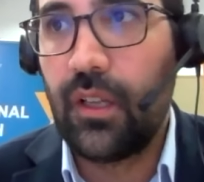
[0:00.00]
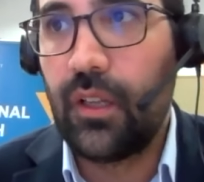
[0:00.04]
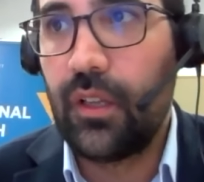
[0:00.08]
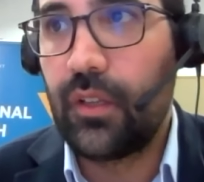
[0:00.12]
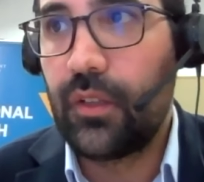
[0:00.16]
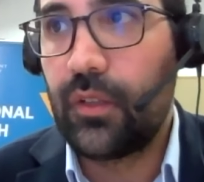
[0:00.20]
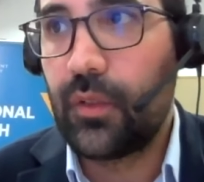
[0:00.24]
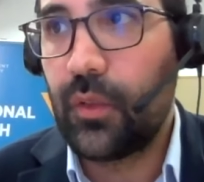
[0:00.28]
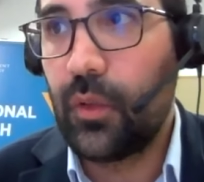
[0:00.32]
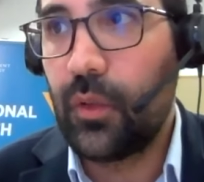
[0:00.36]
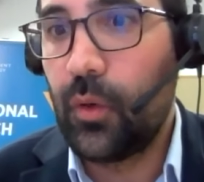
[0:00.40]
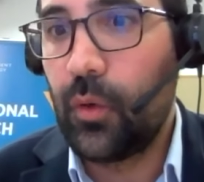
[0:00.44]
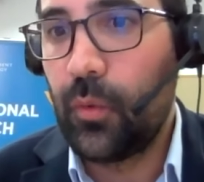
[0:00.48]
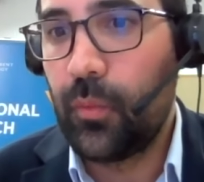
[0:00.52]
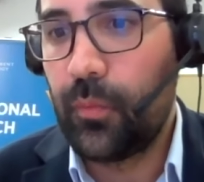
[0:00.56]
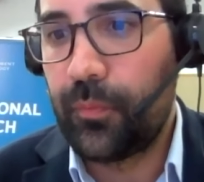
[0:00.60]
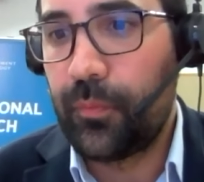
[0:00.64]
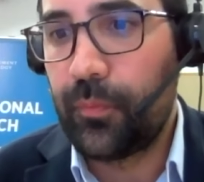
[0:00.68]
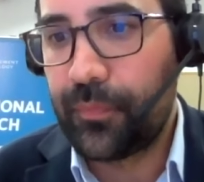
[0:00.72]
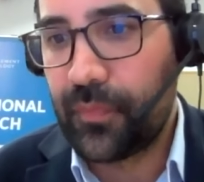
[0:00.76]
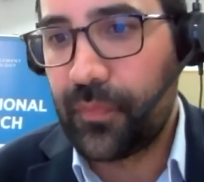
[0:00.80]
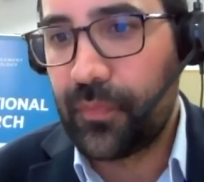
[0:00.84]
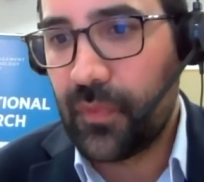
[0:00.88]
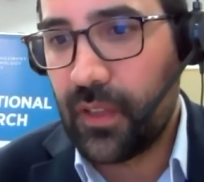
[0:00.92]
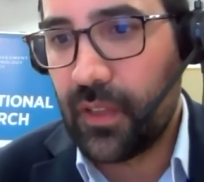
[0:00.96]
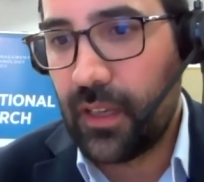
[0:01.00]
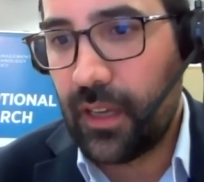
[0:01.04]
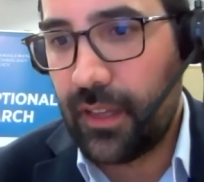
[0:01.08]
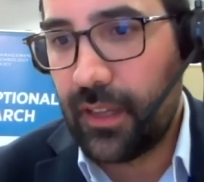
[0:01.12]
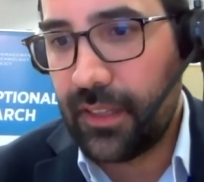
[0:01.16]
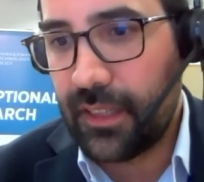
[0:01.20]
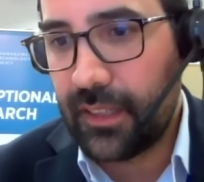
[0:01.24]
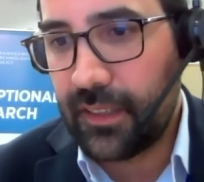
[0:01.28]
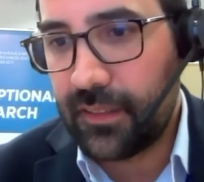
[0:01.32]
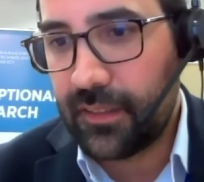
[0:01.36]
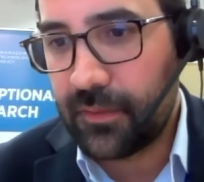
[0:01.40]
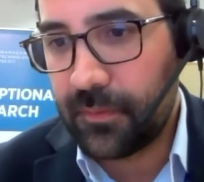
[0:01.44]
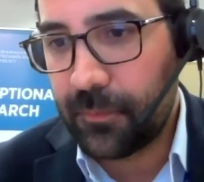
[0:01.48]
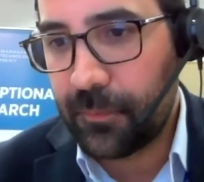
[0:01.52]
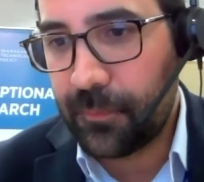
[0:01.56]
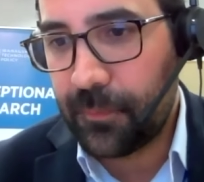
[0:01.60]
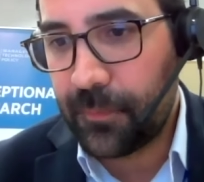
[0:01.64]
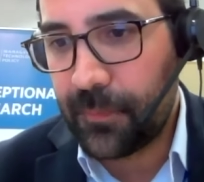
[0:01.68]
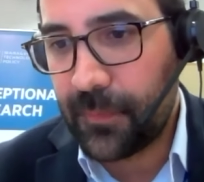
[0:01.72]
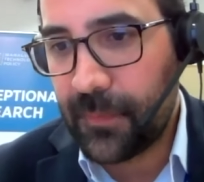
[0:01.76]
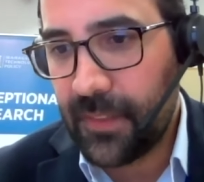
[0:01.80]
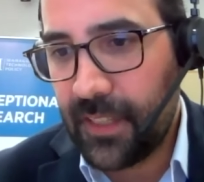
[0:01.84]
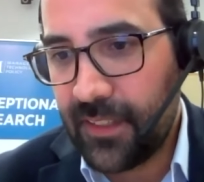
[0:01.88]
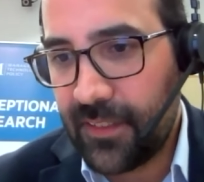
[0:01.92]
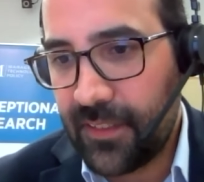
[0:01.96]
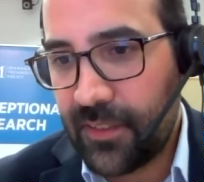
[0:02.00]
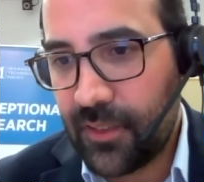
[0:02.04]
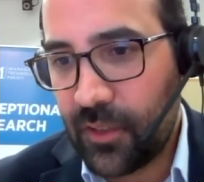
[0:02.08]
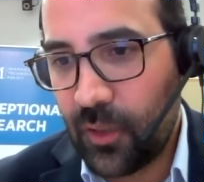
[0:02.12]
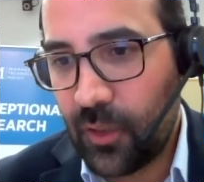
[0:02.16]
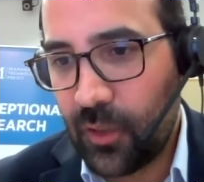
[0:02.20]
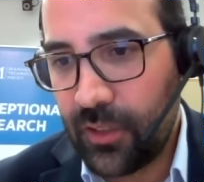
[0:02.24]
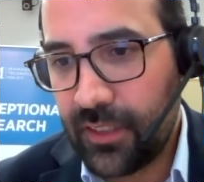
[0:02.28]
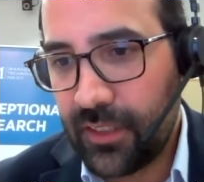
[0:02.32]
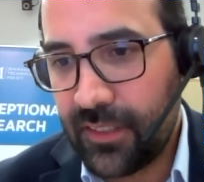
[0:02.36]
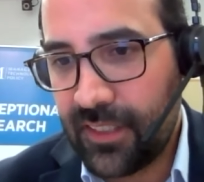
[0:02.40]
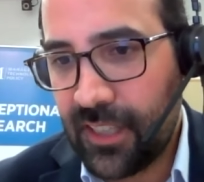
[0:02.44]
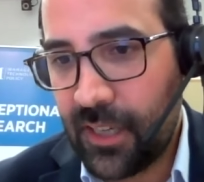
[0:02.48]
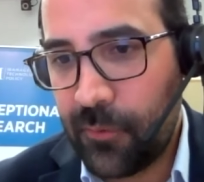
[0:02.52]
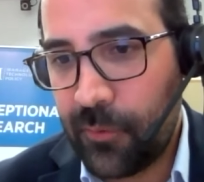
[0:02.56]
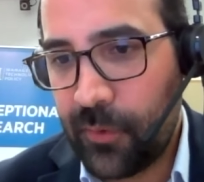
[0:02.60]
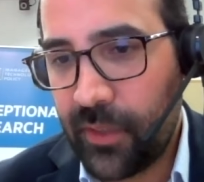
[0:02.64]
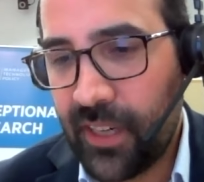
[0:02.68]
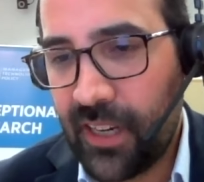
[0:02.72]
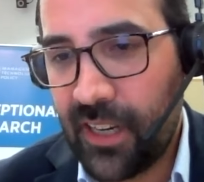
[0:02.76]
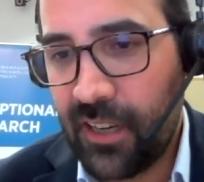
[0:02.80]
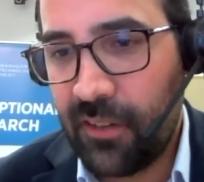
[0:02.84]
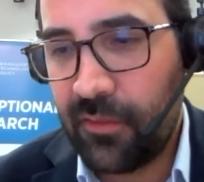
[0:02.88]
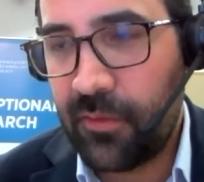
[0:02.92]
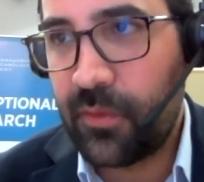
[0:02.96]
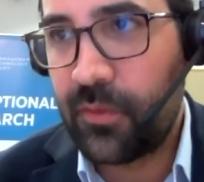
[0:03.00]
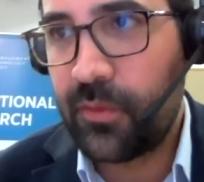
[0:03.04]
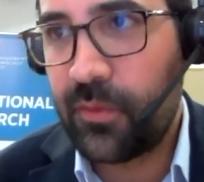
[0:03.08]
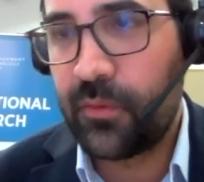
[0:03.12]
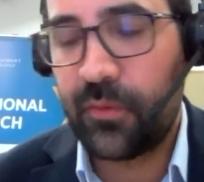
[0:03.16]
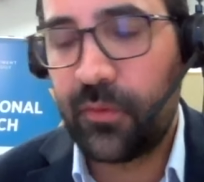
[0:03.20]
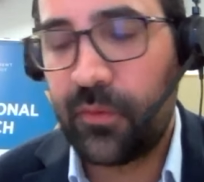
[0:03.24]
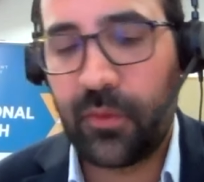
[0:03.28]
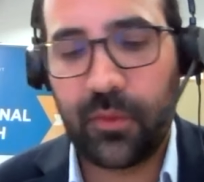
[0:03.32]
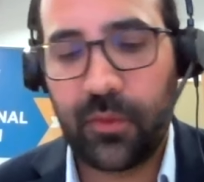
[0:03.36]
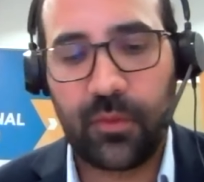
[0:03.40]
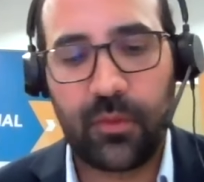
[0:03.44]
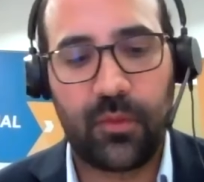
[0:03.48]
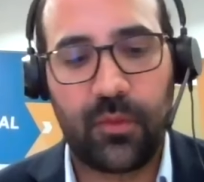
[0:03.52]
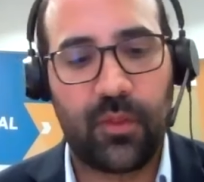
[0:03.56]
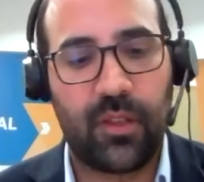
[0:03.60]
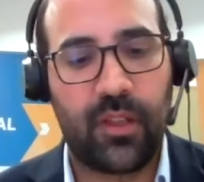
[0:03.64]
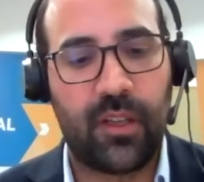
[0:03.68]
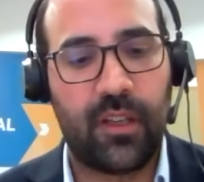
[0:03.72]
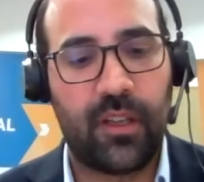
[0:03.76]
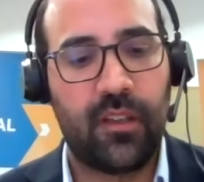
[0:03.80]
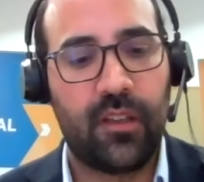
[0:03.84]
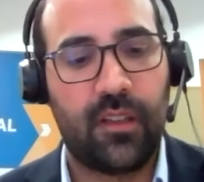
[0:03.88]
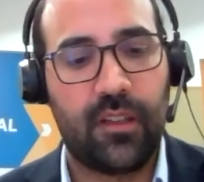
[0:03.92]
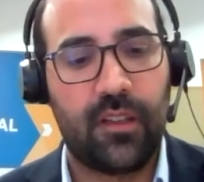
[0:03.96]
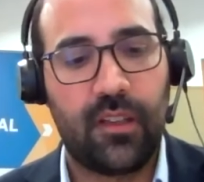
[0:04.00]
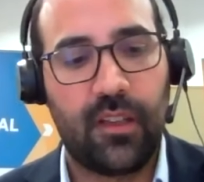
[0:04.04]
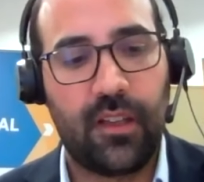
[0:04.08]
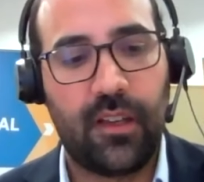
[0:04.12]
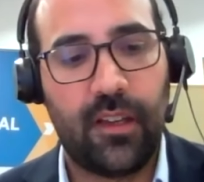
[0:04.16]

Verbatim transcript: Yeah. So I think that's all the time we have for today.